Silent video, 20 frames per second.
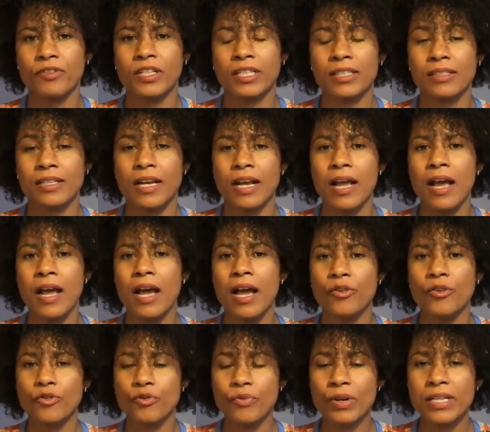Verde.
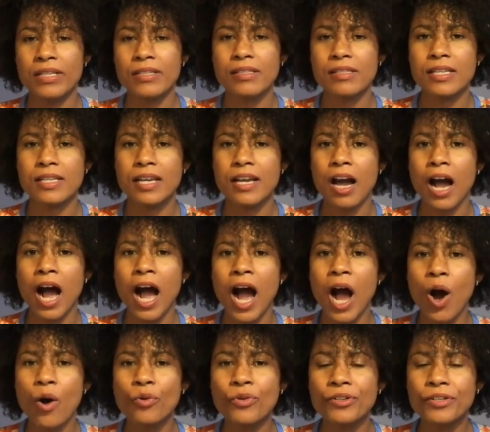You will see
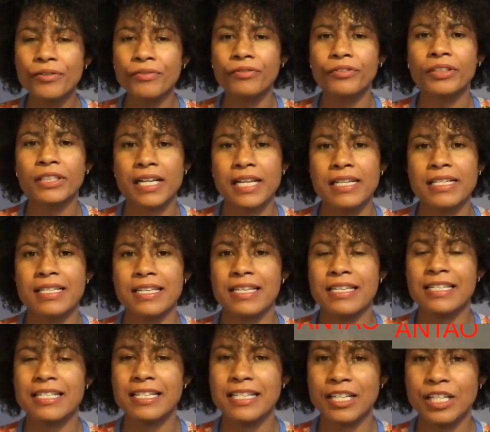how different
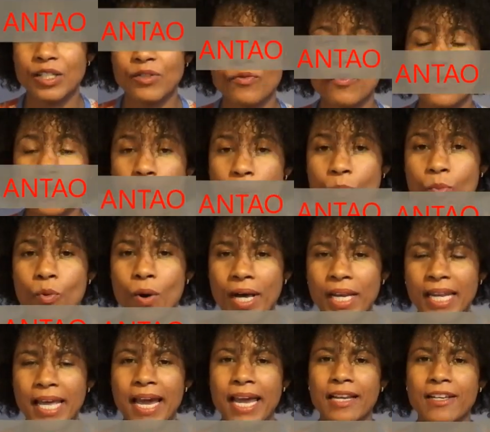it is from
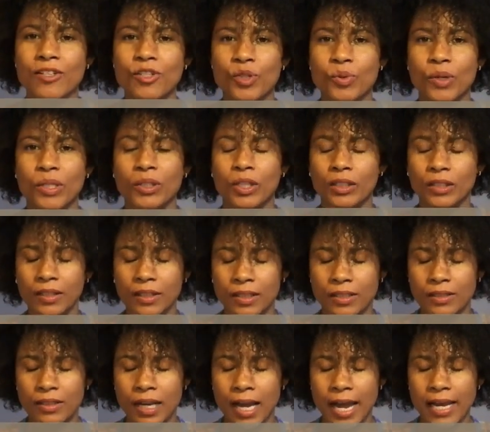one island to another
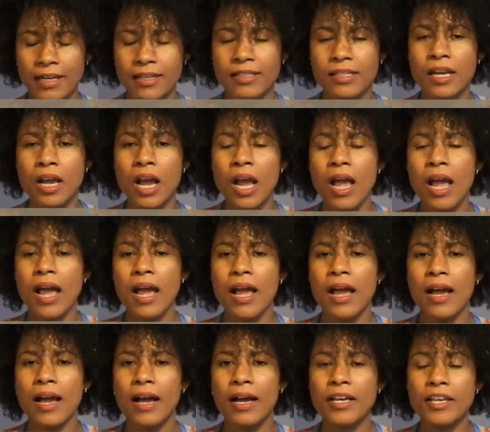island,
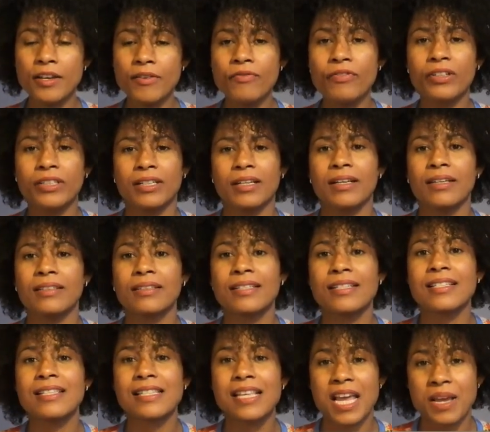uh, even in
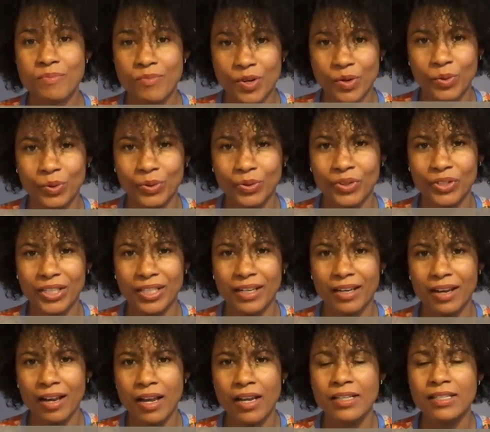the same country.
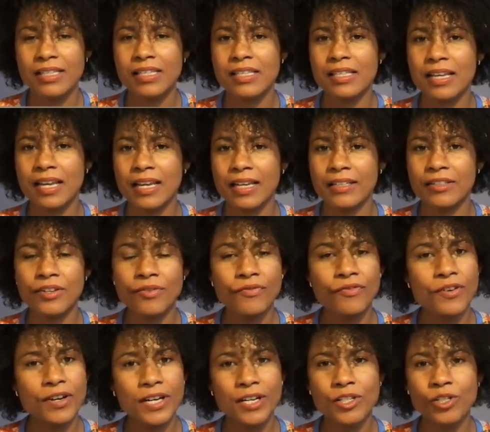Uh,
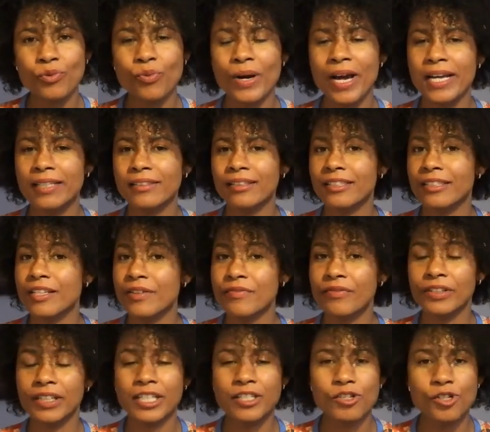different weather,
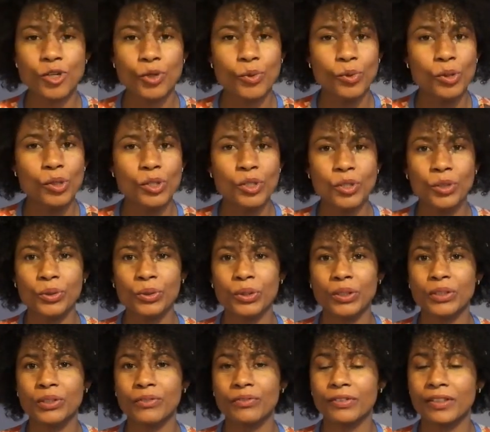different
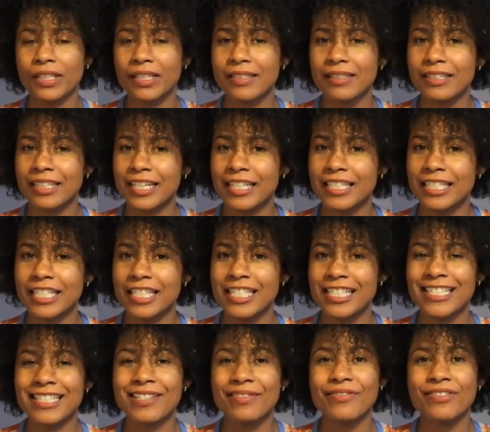culture, different
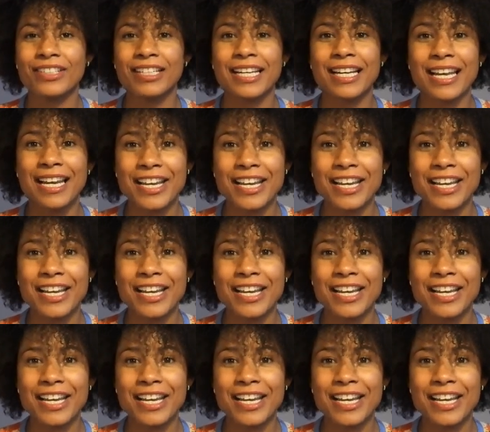tradition, different